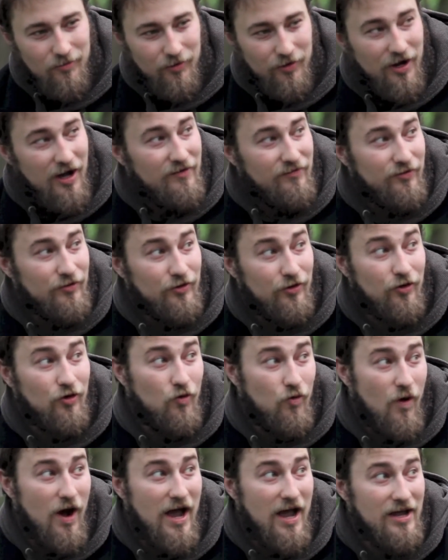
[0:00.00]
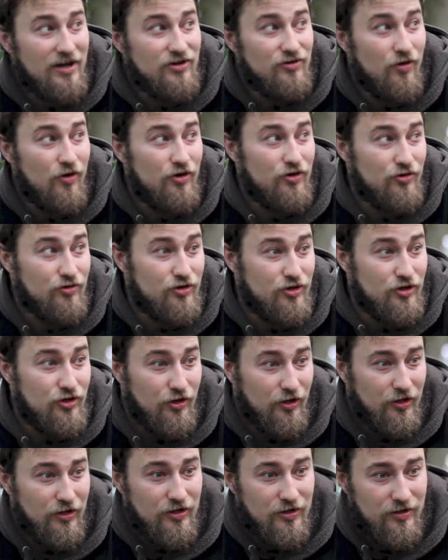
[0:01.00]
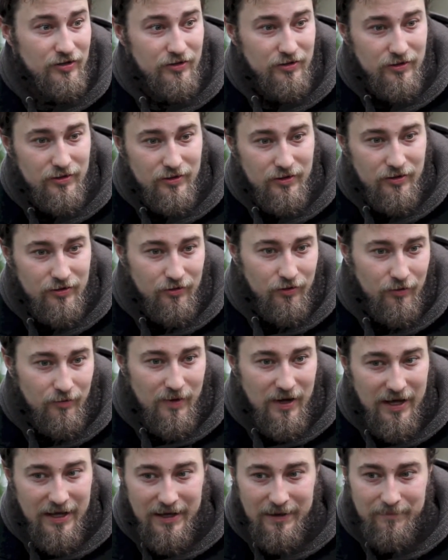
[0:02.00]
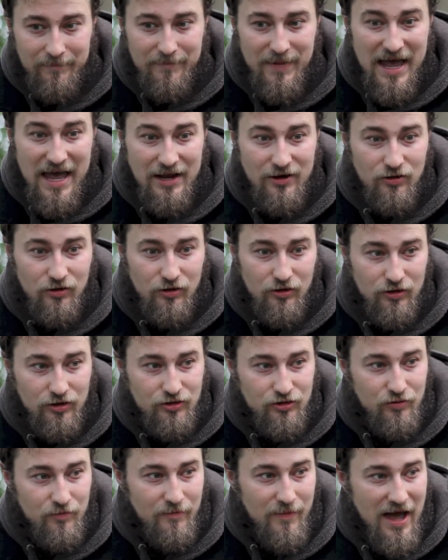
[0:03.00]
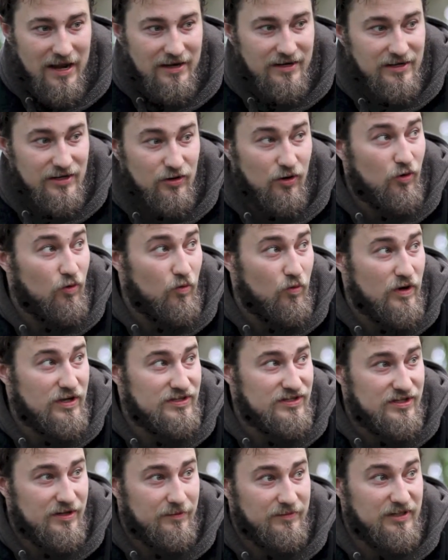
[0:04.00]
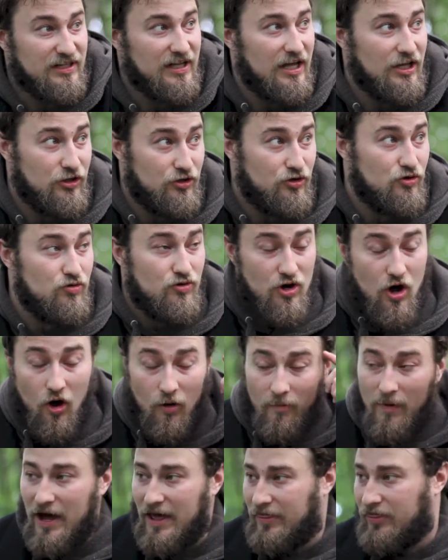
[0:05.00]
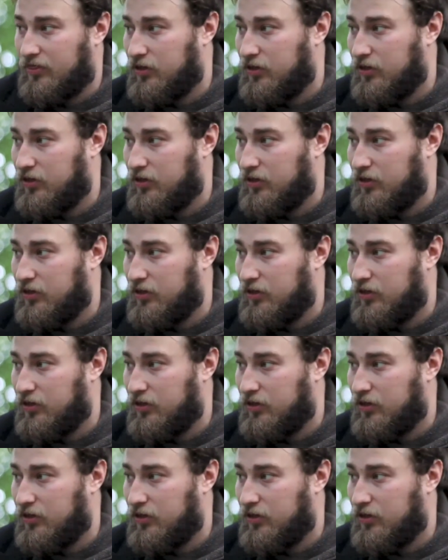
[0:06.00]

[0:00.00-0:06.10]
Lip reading: Were not for your quiet nor your good, nor my manhood, humanity, or wisdom to let you know my